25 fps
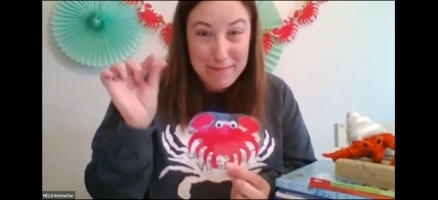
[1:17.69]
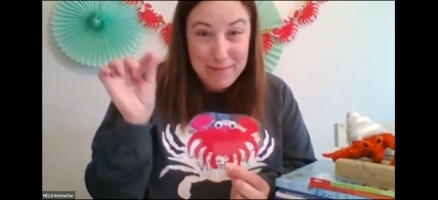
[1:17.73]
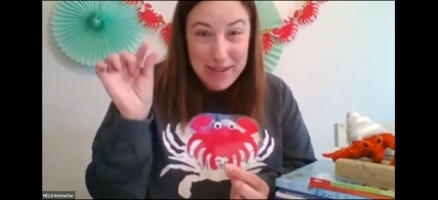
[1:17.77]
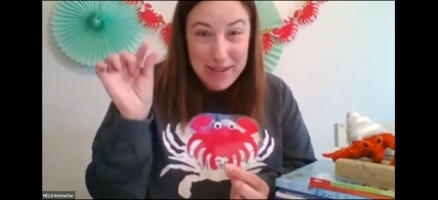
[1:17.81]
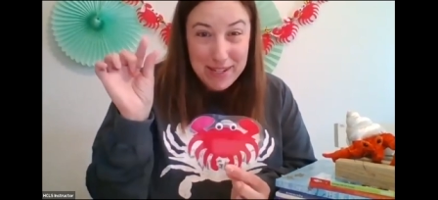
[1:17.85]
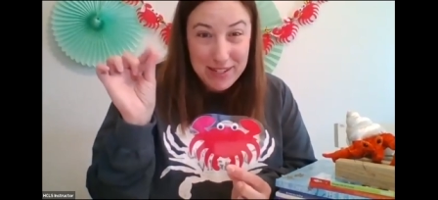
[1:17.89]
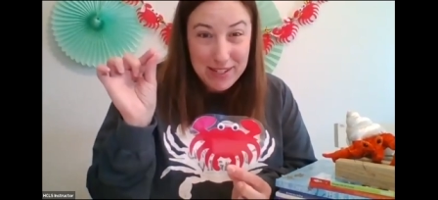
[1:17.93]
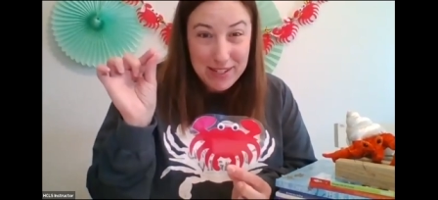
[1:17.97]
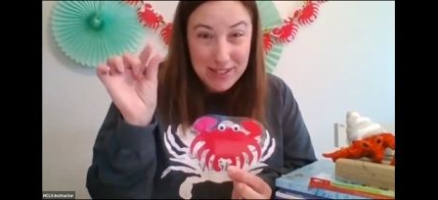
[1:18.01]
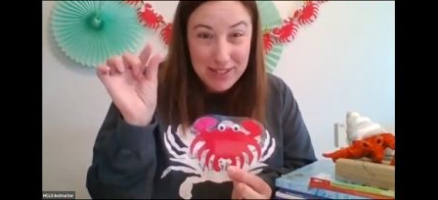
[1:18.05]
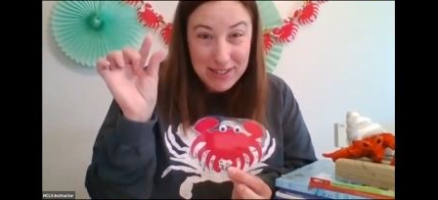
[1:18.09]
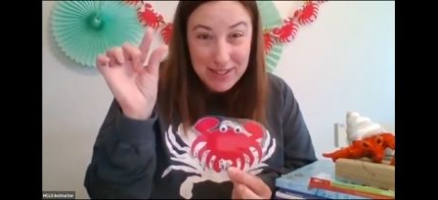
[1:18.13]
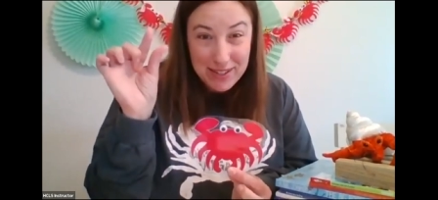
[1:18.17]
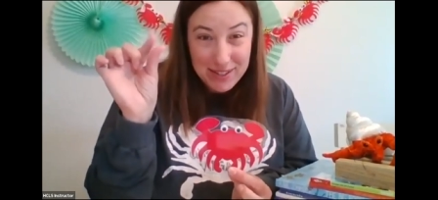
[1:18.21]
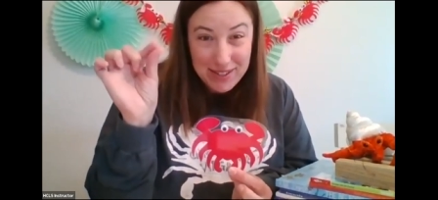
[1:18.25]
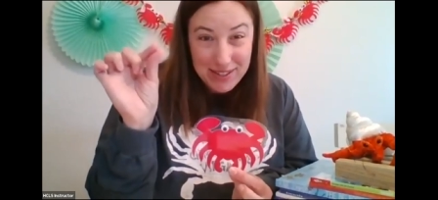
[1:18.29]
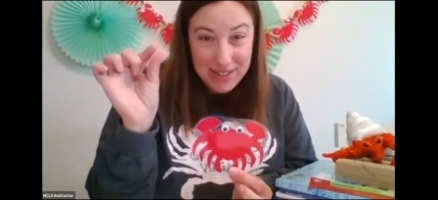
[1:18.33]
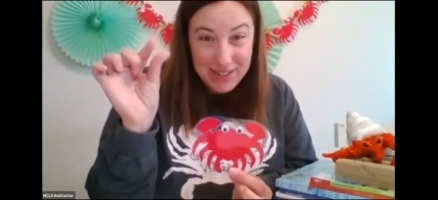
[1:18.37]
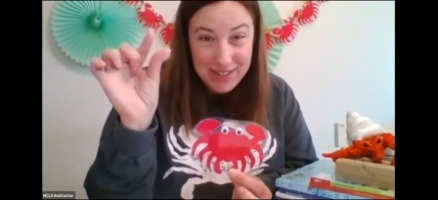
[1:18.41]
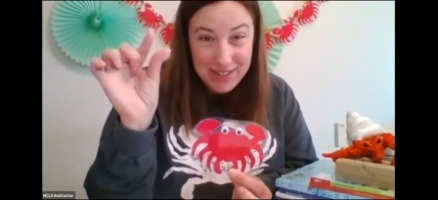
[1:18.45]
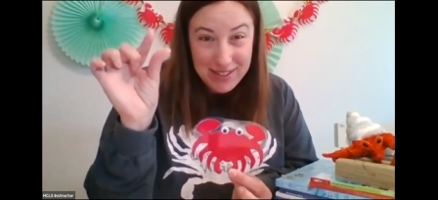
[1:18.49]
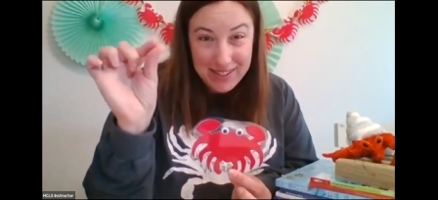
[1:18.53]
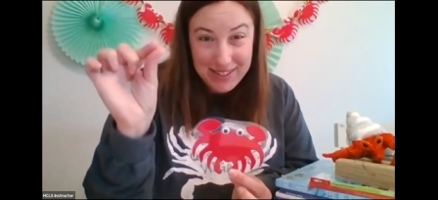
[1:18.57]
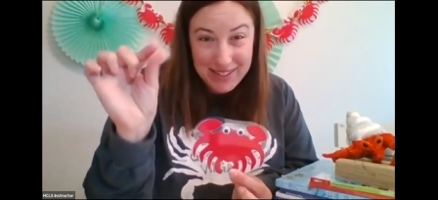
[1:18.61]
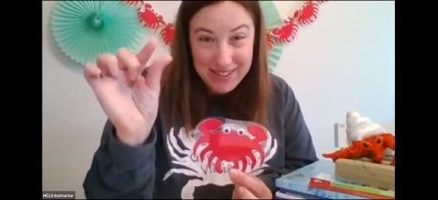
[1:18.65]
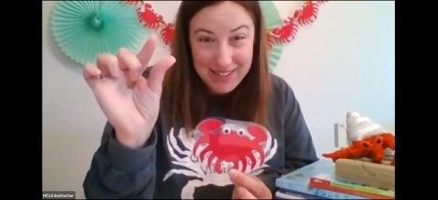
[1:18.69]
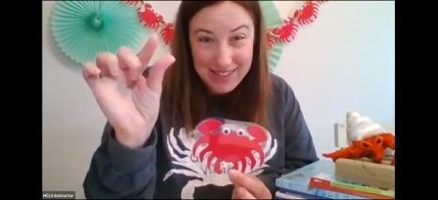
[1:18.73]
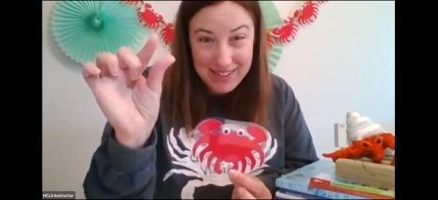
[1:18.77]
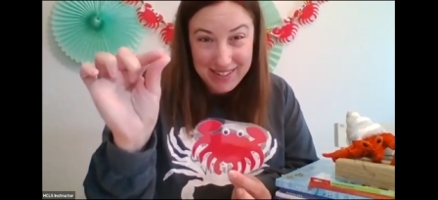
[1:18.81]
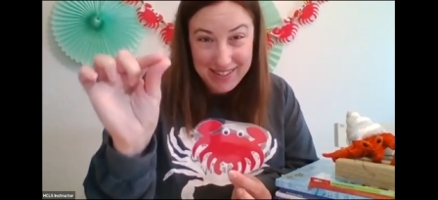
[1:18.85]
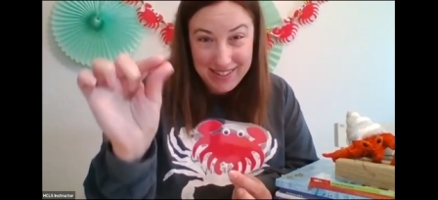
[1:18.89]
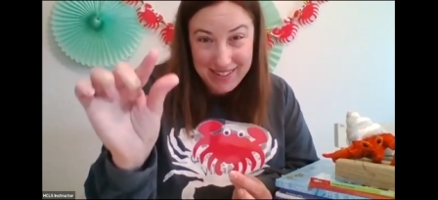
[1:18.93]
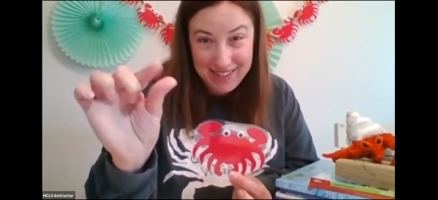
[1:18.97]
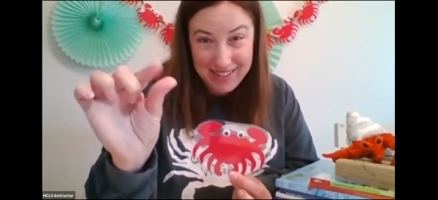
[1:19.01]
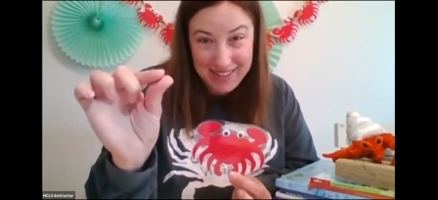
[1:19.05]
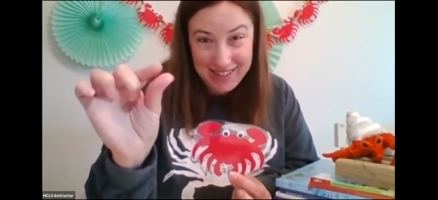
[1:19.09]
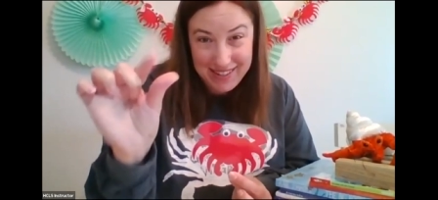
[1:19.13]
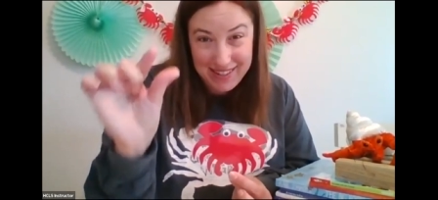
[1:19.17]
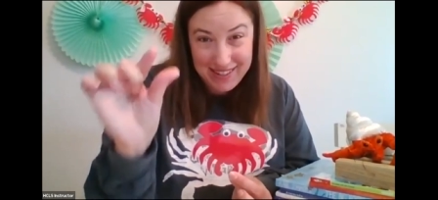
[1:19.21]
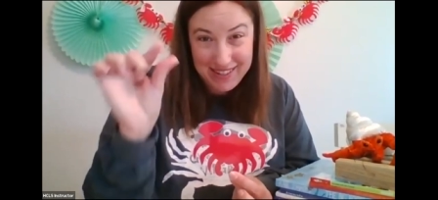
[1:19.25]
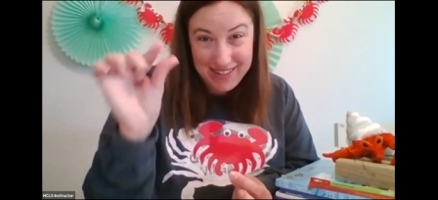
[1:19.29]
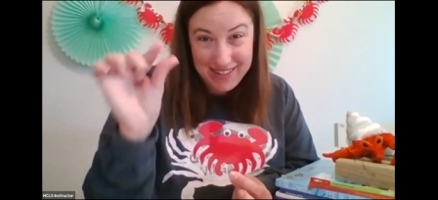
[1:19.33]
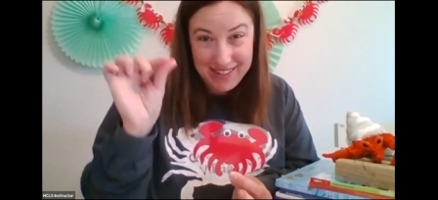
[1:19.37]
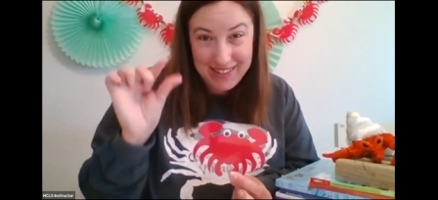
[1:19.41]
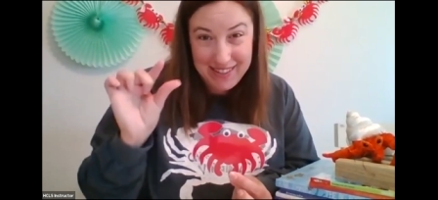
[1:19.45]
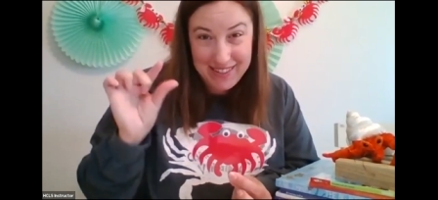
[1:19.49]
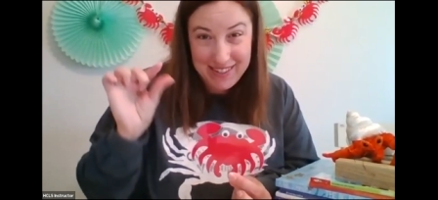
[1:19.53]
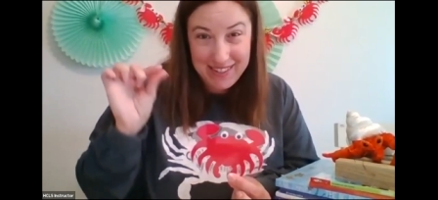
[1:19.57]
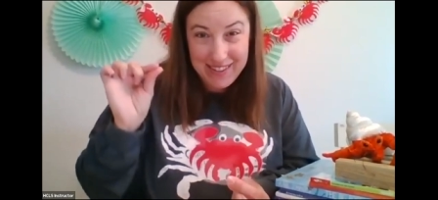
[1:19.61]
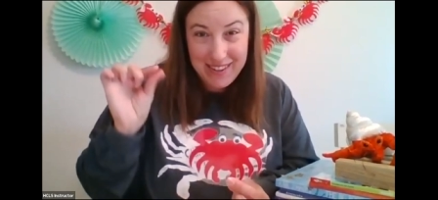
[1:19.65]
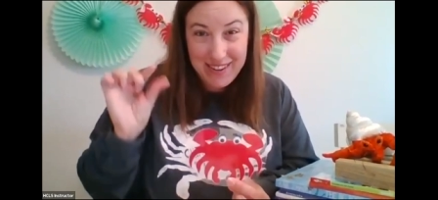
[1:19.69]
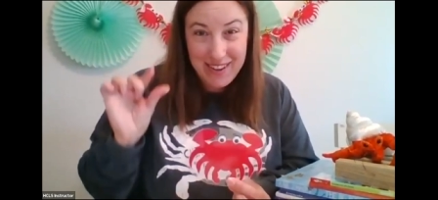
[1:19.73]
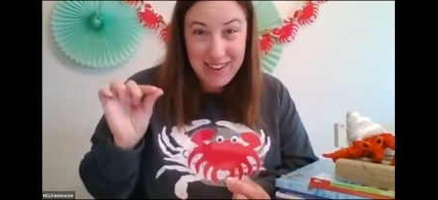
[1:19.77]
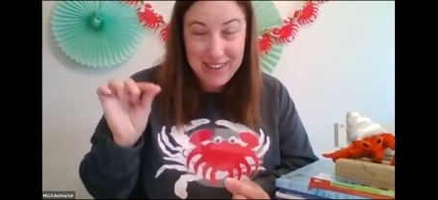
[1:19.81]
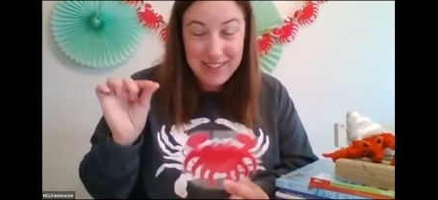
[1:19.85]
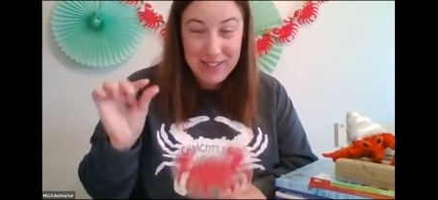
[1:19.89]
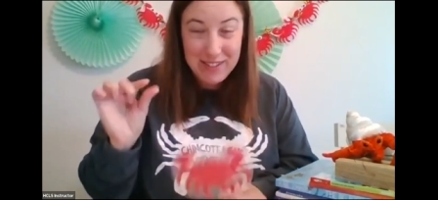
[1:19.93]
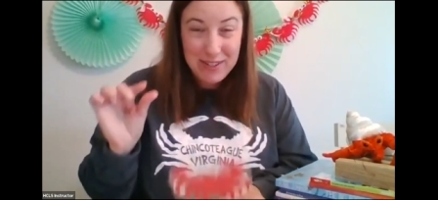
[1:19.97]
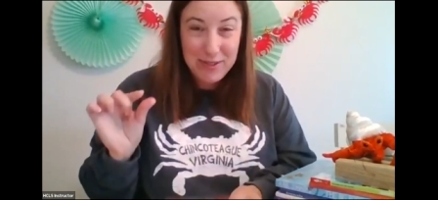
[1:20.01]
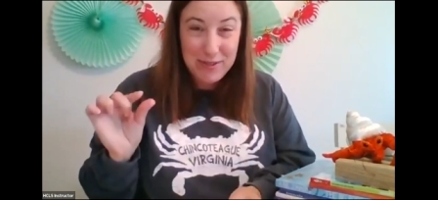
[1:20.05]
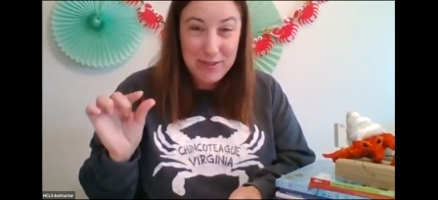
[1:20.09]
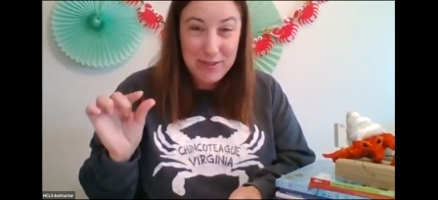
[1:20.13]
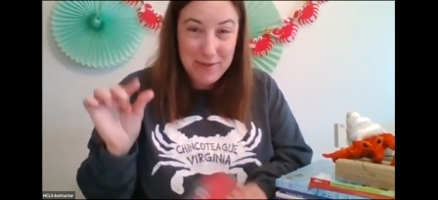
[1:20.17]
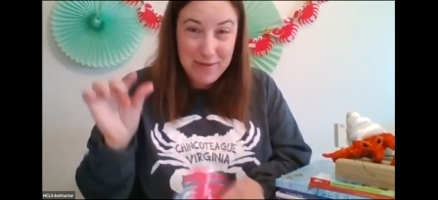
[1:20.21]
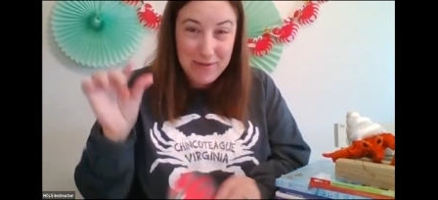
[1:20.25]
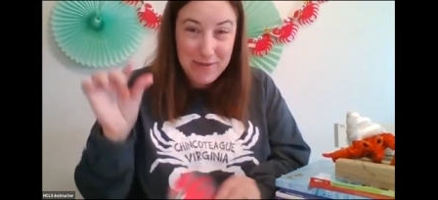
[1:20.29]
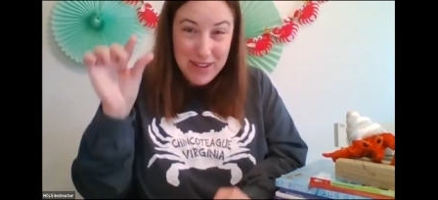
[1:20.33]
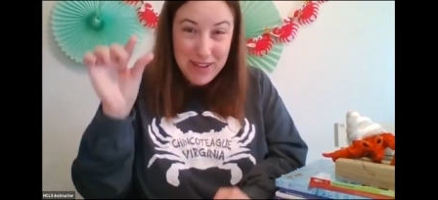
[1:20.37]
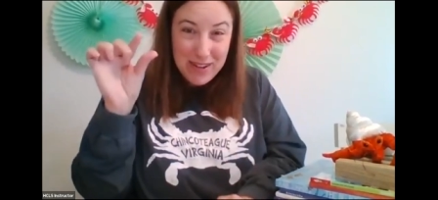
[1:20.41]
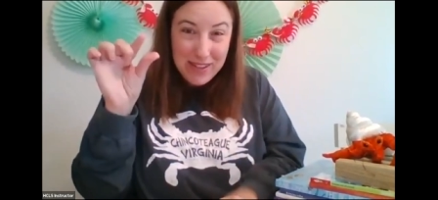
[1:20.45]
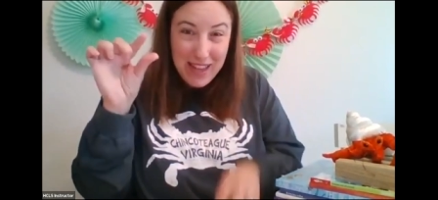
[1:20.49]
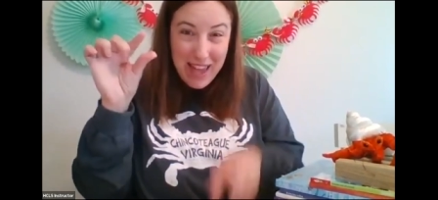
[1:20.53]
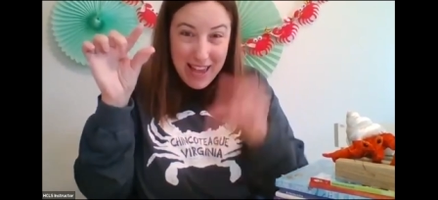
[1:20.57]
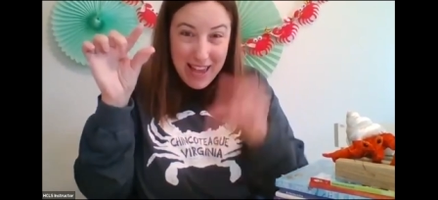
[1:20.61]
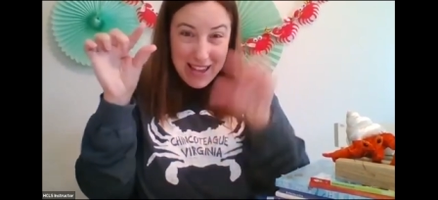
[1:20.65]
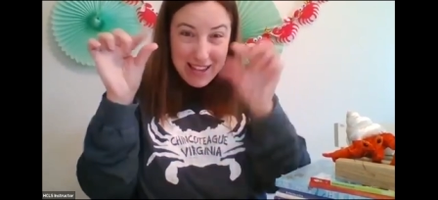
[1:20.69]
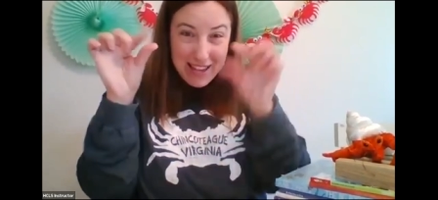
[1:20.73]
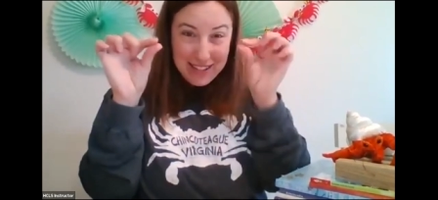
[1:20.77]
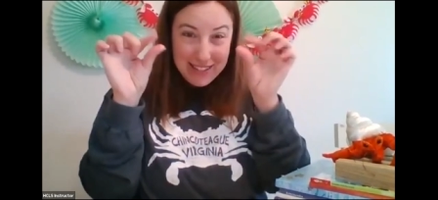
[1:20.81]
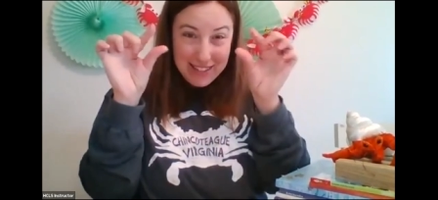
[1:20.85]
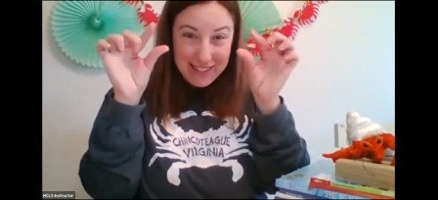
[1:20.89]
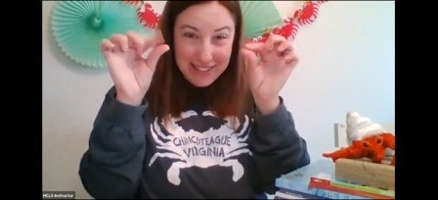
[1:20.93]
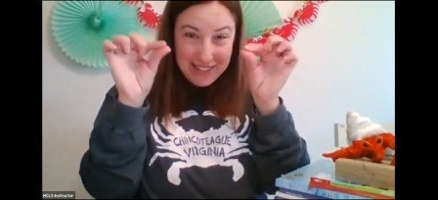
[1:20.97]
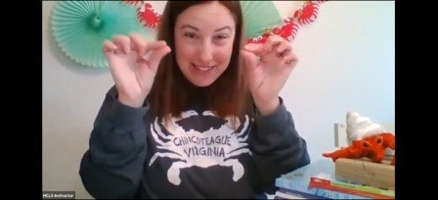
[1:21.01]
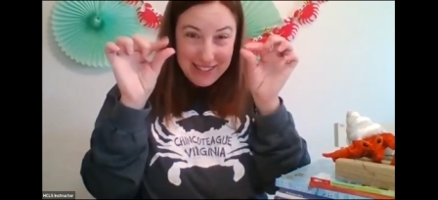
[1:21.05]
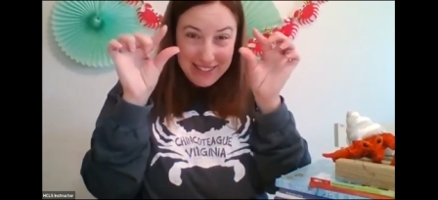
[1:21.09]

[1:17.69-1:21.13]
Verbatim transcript: pinchers on two of their legs.